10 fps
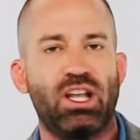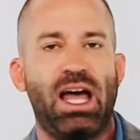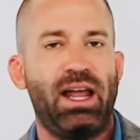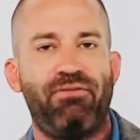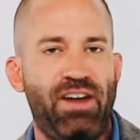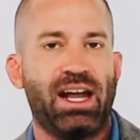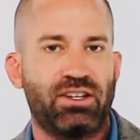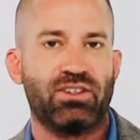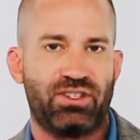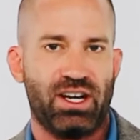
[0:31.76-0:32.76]
lot of
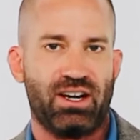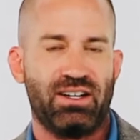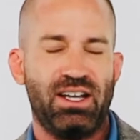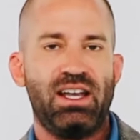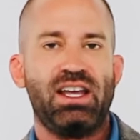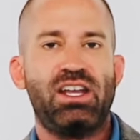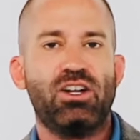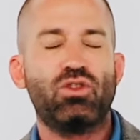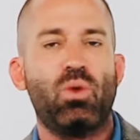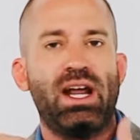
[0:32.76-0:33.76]
factors there.
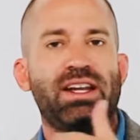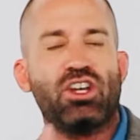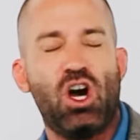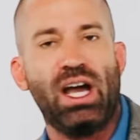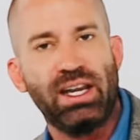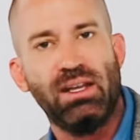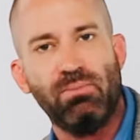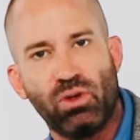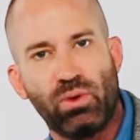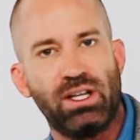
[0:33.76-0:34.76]
Here's what I taught
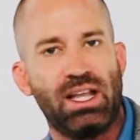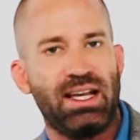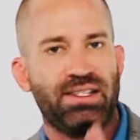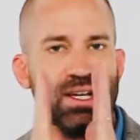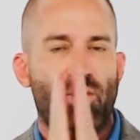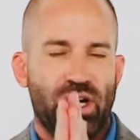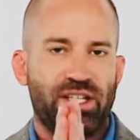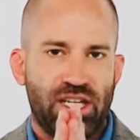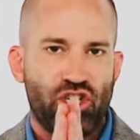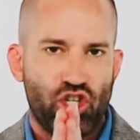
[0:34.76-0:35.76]
him to realize and I want
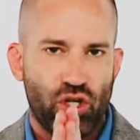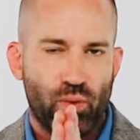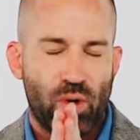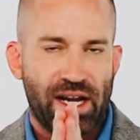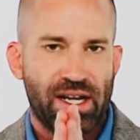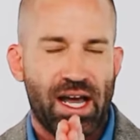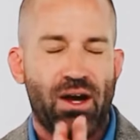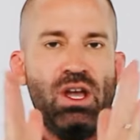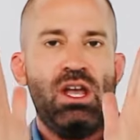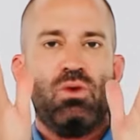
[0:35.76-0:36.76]
to teach you right
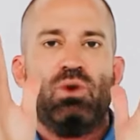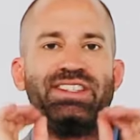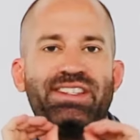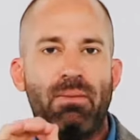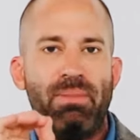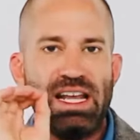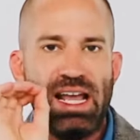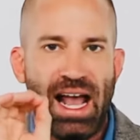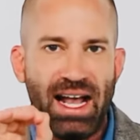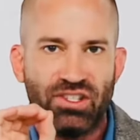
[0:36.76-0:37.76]
now. When
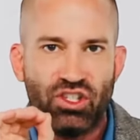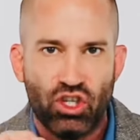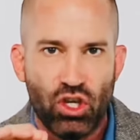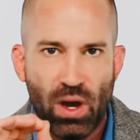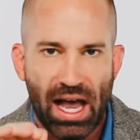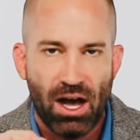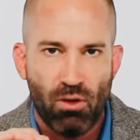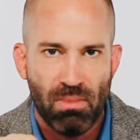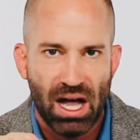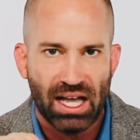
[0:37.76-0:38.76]
somebody asks you
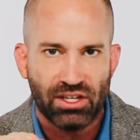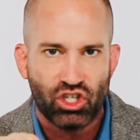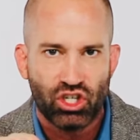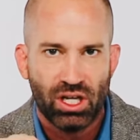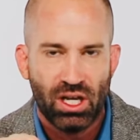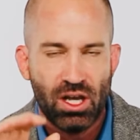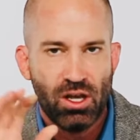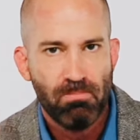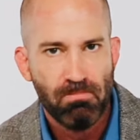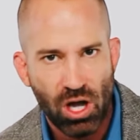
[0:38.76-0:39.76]
how much,
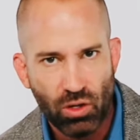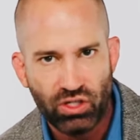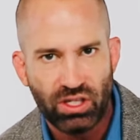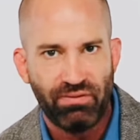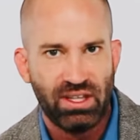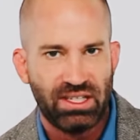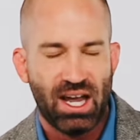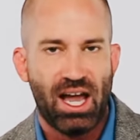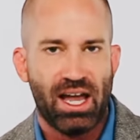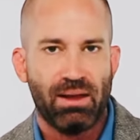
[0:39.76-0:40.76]
most of the
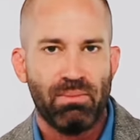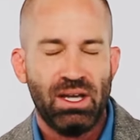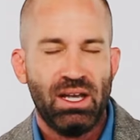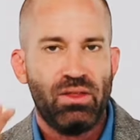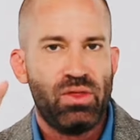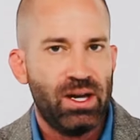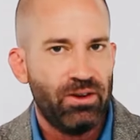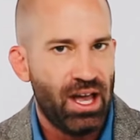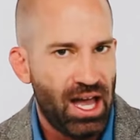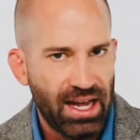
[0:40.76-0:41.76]
time,
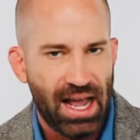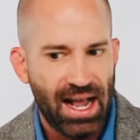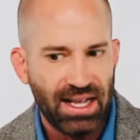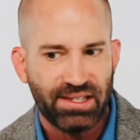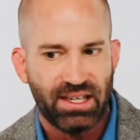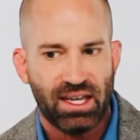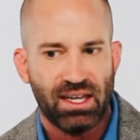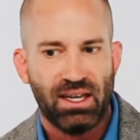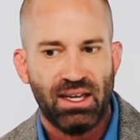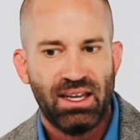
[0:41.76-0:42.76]
they're not asking,